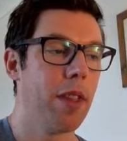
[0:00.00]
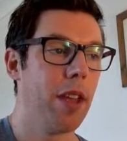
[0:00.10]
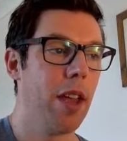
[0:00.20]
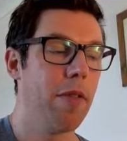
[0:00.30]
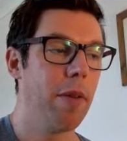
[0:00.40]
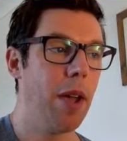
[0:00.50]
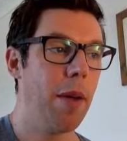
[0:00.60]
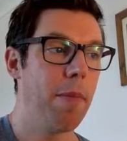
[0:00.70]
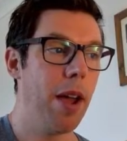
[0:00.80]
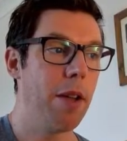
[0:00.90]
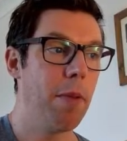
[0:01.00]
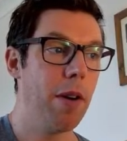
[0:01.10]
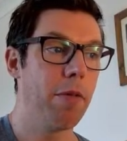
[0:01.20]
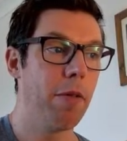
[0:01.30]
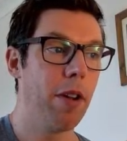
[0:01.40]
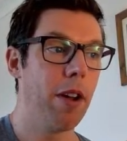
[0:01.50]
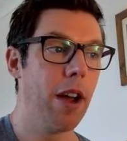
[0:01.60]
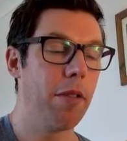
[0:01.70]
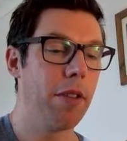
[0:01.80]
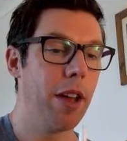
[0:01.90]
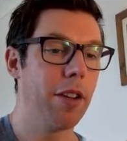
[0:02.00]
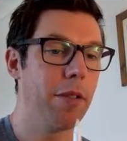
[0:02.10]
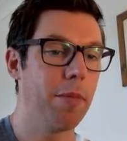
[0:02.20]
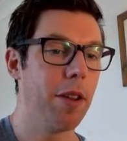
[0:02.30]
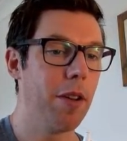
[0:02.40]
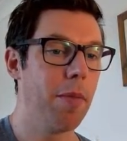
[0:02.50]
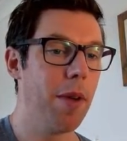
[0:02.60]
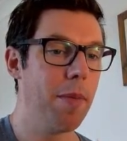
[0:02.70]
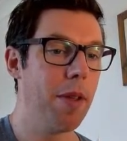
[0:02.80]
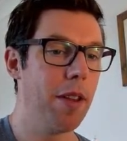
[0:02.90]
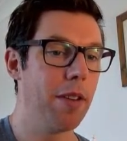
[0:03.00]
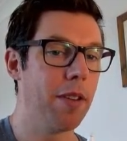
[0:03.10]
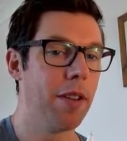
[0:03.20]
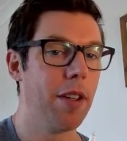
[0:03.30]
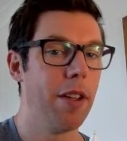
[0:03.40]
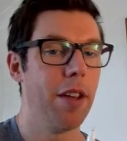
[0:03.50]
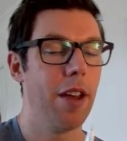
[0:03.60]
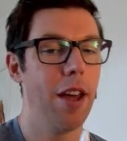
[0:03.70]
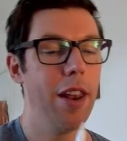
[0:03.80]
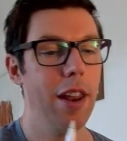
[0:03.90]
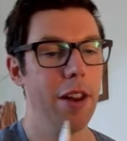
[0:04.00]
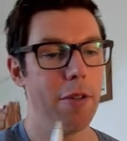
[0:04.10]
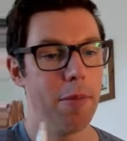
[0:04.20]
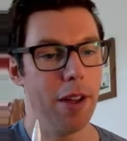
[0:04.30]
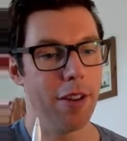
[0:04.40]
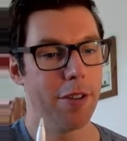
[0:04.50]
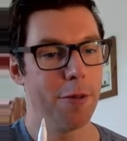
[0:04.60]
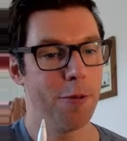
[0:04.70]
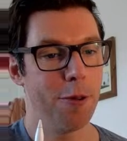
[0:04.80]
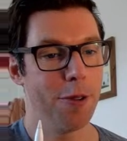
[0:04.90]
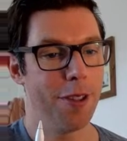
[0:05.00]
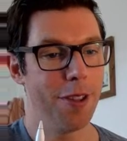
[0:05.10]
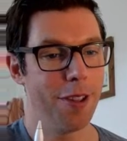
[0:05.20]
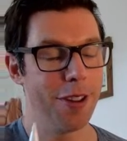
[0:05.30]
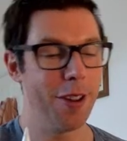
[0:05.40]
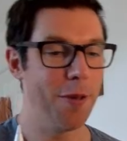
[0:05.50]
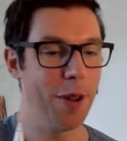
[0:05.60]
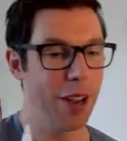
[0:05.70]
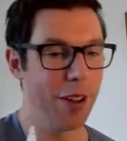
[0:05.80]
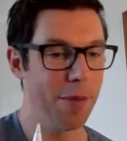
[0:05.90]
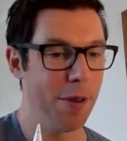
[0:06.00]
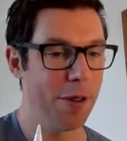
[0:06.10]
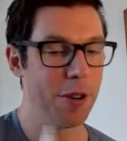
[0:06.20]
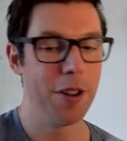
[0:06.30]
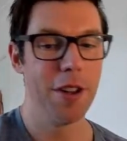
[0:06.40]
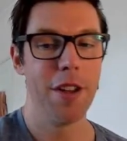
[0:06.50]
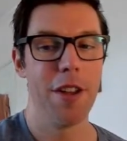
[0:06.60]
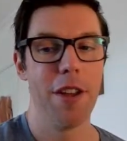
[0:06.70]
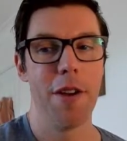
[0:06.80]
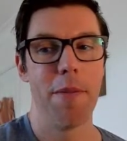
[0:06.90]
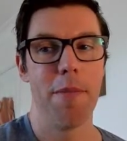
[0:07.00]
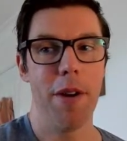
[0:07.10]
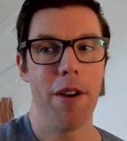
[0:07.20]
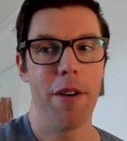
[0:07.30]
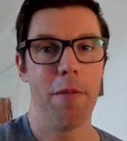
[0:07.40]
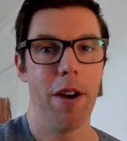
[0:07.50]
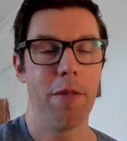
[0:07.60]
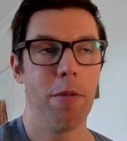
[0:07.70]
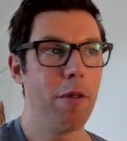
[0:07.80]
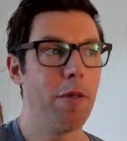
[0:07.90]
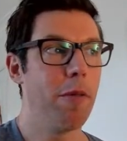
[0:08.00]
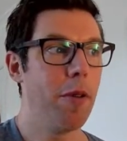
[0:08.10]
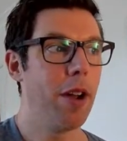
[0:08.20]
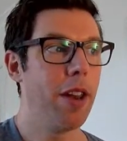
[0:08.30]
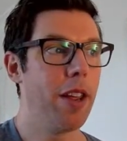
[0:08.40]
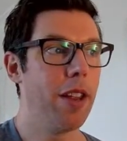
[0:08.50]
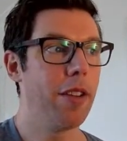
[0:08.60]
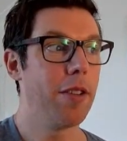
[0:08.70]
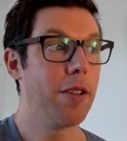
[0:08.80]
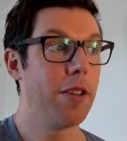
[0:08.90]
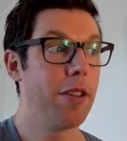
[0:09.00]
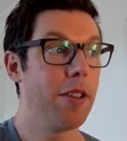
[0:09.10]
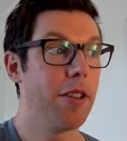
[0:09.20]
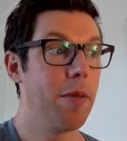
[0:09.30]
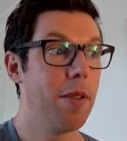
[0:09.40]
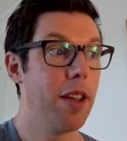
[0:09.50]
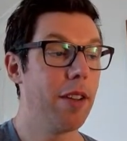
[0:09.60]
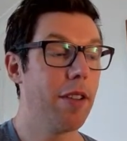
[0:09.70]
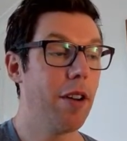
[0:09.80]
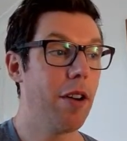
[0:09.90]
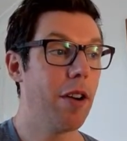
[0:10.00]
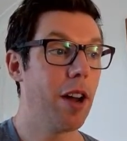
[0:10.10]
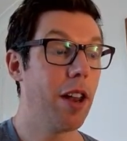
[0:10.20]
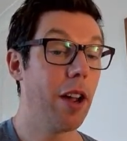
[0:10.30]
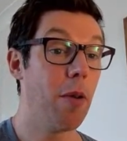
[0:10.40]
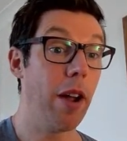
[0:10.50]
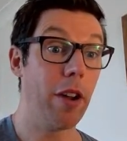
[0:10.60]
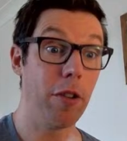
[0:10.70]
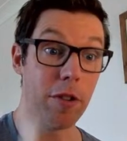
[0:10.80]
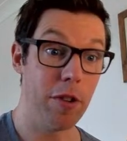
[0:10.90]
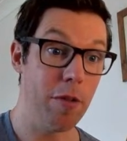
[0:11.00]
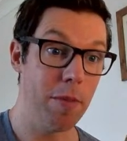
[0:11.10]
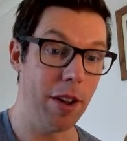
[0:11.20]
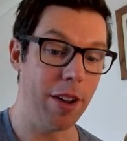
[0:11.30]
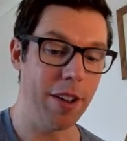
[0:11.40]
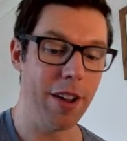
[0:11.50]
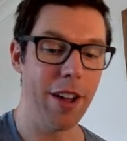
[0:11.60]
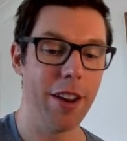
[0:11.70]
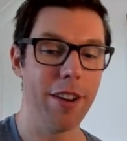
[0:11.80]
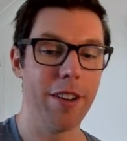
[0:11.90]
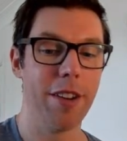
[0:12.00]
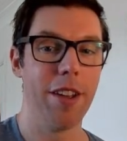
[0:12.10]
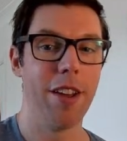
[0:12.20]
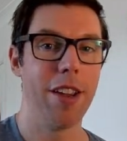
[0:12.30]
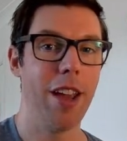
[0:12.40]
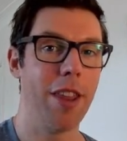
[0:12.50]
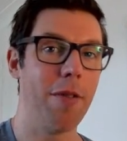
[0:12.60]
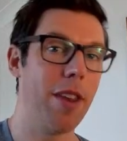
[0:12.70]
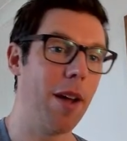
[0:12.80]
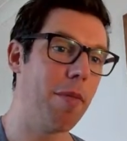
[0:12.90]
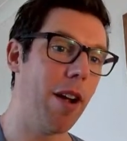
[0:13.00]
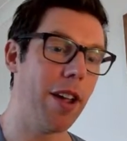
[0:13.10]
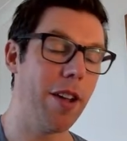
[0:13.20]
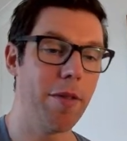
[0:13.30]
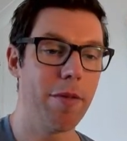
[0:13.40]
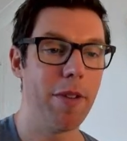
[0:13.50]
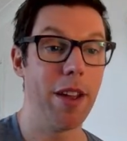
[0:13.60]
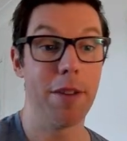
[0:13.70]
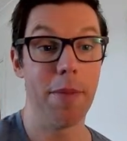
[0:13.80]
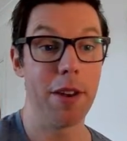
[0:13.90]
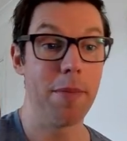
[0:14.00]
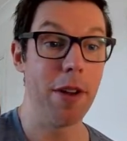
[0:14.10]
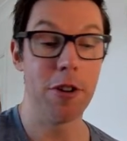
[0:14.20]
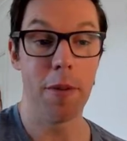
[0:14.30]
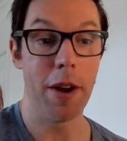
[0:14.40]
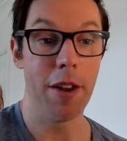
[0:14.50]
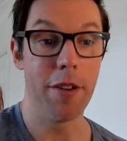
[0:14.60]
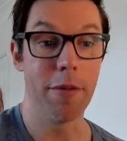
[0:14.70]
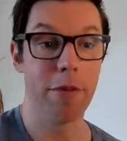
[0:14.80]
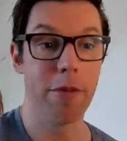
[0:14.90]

if I'm getting paid well for it, I'll take something on maybe that's a little bit towards the don't like it as much. But what I want to avoid is doing things that are kind of like quite consuming, and yet they're in that bracket of it's meant to be a job I love.